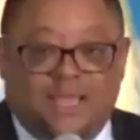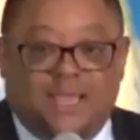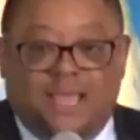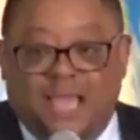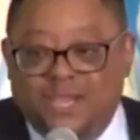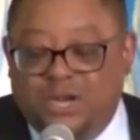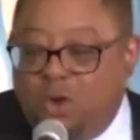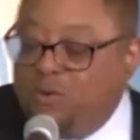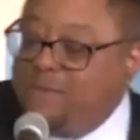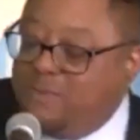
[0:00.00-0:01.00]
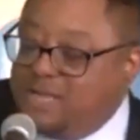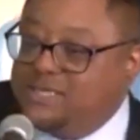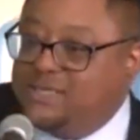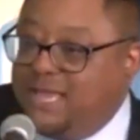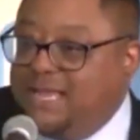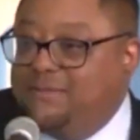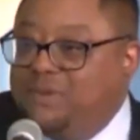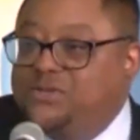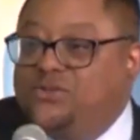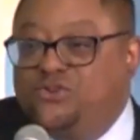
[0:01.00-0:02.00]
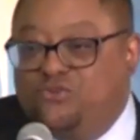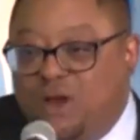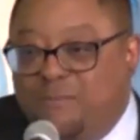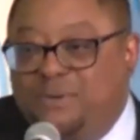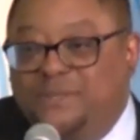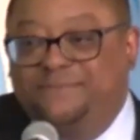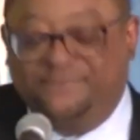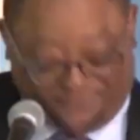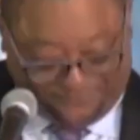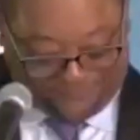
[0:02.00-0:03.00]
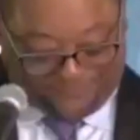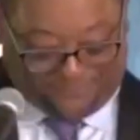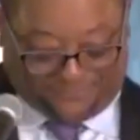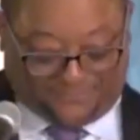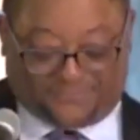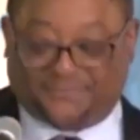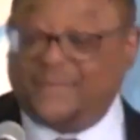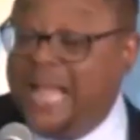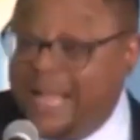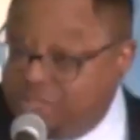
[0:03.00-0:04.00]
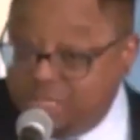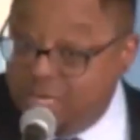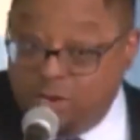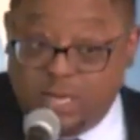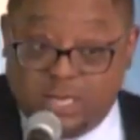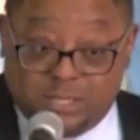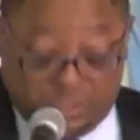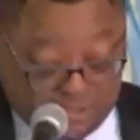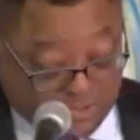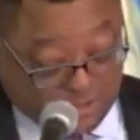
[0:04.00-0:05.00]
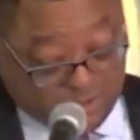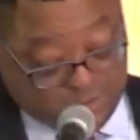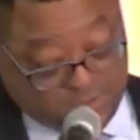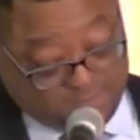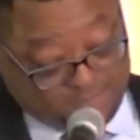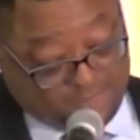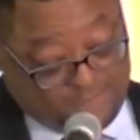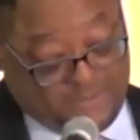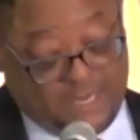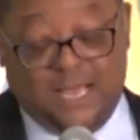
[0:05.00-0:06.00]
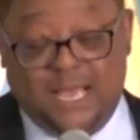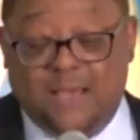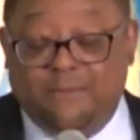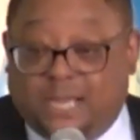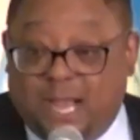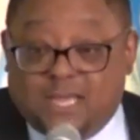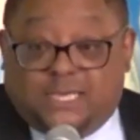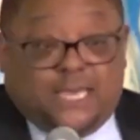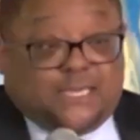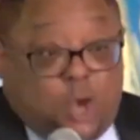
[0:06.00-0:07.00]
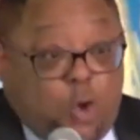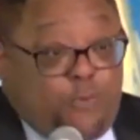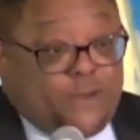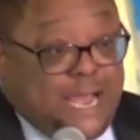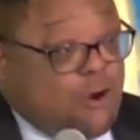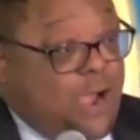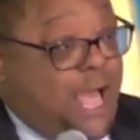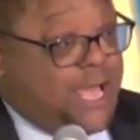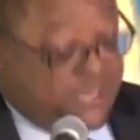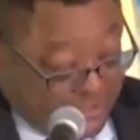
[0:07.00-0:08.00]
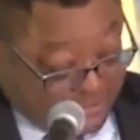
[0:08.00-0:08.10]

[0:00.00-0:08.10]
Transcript: And we must thank Mr. Trump. I'm serious. Because he has opened our eyes.